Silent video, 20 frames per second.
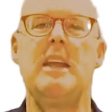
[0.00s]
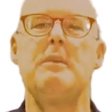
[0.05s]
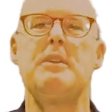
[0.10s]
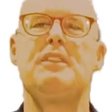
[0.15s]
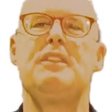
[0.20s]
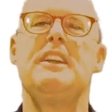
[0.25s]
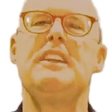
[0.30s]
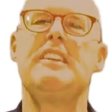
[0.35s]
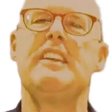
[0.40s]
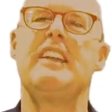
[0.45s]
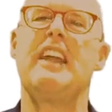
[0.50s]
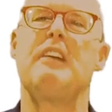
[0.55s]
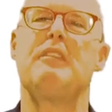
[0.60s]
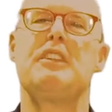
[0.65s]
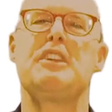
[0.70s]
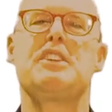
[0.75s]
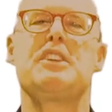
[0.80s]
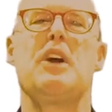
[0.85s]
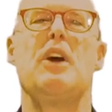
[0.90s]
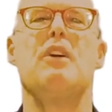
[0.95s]
name is Vincent
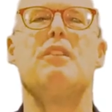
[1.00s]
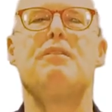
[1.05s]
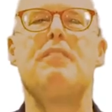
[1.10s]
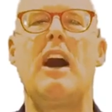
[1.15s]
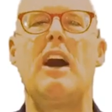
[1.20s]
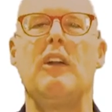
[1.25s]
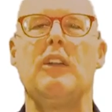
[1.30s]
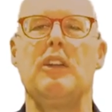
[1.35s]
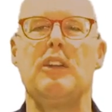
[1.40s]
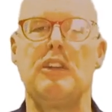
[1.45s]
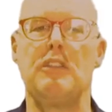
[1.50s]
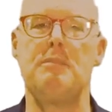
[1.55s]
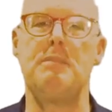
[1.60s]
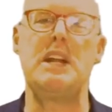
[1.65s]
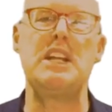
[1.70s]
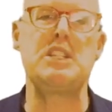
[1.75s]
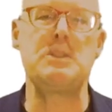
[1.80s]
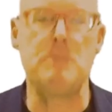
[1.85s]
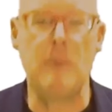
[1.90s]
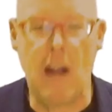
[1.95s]
Everts, co-founder of
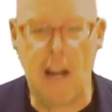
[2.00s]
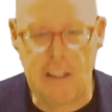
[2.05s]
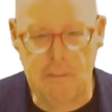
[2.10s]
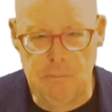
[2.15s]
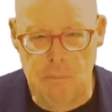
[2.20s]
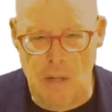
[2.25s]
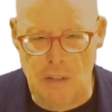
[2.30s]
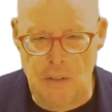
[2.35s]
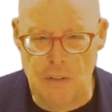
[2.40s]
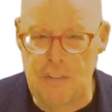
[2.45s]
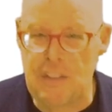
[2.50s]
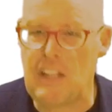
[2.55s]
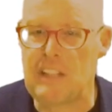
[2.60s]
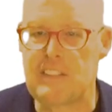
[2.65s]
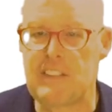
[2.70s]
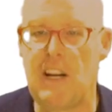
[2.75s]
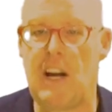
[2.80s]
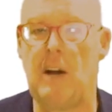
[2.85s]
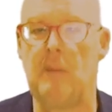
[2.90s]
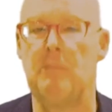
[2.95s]

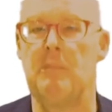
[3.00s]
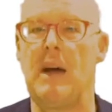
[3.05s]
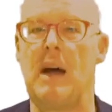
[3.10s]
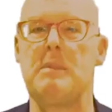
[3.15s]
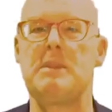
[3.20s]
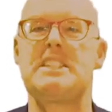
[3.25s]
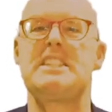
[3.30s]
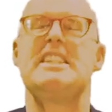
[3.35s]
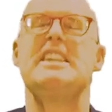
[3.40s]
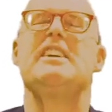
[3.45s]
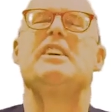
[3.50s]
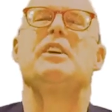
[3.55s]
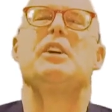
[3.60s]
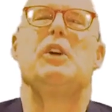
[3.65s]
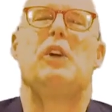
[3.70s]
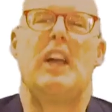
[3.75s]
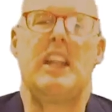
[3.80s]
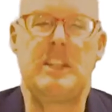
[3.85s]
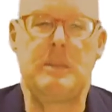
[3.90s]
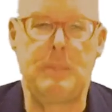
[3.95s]
BenchmarkModel.com. I'm a
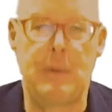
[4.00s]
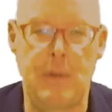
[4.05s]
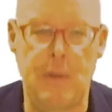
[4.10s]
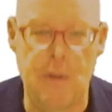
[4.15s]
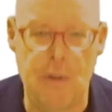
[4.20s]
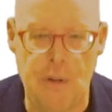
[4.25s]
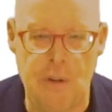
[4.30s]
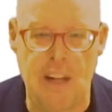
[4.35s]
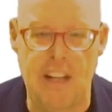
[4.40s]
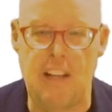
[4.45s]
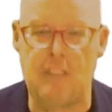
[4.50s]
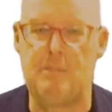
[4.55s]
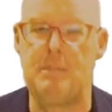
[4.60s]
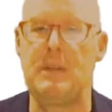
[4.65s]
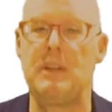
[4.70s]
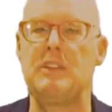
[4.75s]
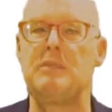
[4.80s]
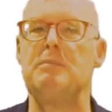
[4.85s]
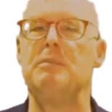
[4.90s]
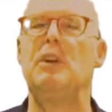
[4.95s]
serial entrepreneur and have
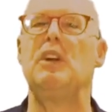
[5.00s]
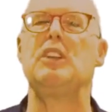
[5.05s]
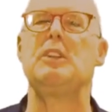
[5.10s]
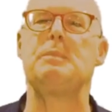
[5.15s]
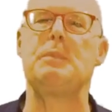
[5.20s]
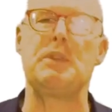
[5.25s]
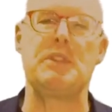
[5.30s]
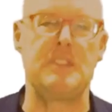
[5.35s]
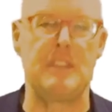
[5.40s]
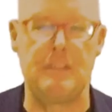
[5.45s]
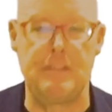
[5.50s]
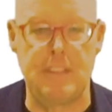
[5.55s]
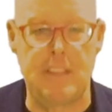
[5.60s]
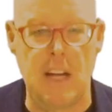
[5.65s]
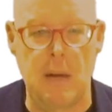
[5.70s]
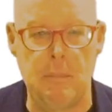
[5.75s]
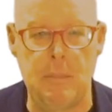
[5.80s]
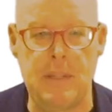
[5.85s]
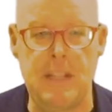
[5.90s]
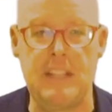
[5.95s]
built multiple software
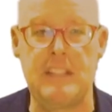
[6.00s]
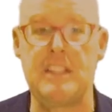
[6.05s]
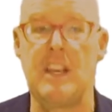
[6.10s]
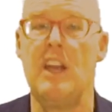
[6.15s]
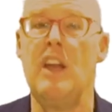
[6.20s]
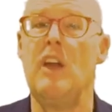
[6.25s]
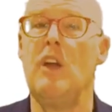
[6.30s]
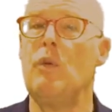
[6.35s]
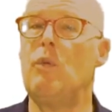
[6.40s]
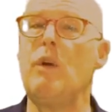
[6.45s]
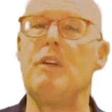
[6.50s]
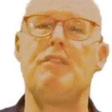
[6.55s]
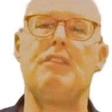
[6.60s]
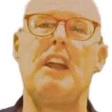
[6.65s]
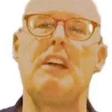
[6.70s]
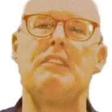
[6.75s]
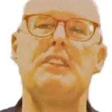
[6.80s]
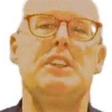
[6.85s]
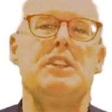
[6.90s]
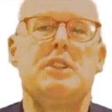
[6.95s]
companies with
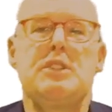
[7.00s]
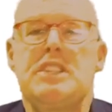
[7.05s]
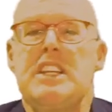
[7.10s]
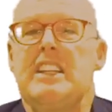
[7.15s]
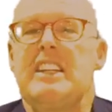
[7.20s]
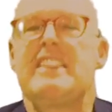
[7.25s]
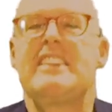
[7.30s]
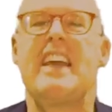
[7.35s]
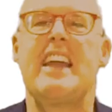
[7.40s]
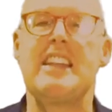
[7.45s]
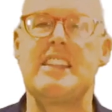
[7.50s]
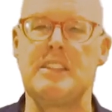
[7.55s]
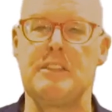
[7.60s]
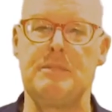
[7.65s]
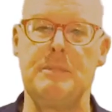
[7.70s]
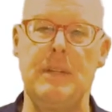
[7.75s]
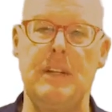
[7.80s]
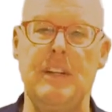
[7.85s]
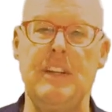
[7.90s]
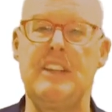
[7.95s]
revenues in the tens
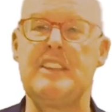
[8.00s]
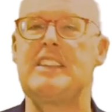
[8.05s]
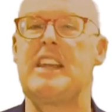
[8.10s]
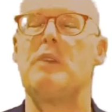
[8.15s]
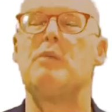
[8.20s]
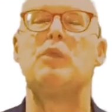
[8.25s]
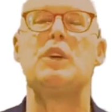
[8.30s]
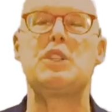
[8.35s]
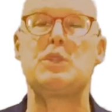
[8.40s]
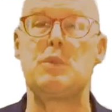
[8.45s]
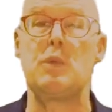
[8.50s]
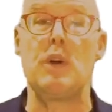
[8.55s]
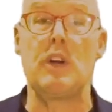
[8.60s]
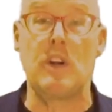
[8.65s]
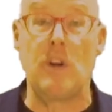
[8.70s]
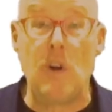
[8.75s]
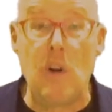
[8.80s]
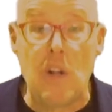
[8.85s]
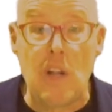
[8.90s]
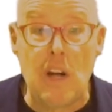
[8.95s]
of millions and which
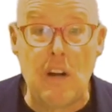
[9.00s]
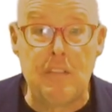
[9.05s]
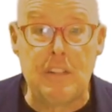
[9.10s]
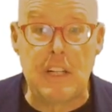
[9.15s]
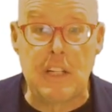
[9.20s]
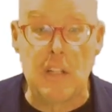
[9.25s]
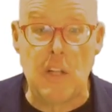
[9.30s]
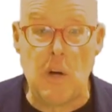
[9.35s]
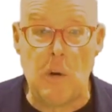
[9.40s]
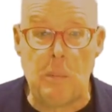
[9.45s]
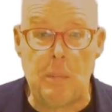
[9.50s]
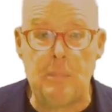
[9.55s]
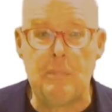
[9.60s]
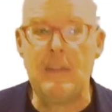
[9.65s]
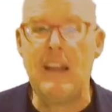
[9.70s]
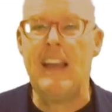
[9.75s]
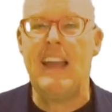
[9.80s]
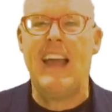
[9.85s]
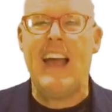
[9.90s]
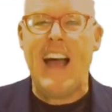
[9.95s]
work all over the globe.
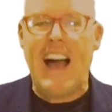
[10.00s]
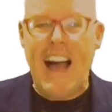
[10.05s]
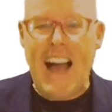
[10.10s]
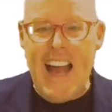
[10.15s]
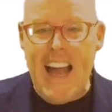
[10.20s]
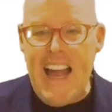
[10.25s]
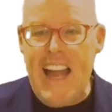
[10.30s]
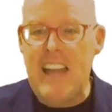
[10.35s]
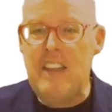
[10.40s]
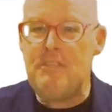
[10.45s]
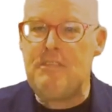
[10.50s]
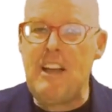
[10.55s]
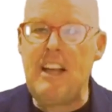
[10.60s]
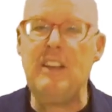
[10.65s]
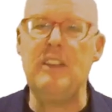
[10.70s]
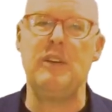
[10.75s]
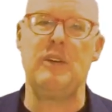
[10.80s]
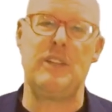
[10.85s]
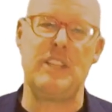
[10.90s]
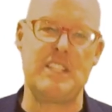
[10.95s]
I
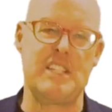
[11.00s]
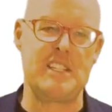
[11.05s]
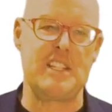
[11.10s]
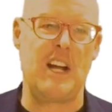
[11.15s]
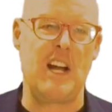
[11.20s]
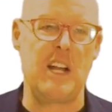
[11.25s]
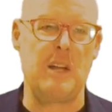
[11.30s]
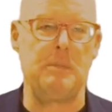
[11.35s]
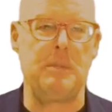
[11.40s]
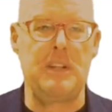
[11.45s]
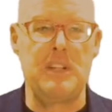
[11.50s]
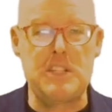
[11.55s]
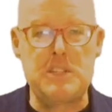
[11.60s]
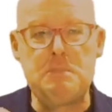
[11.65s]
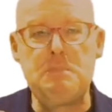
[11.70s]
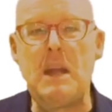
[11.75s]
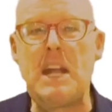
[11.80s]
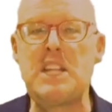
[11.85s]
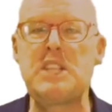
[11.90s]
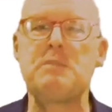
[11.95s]
value this startup
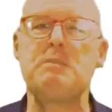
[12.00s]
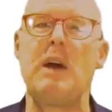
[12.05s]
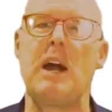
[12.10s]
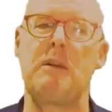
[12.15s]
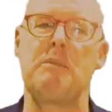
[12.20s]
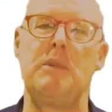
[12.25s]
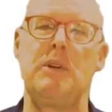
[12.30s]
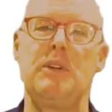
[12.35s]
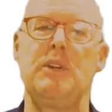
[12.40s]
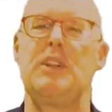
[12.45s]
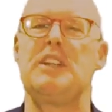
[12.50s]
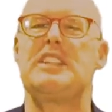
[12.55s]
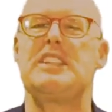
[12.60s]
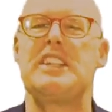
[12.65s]
because benchmark model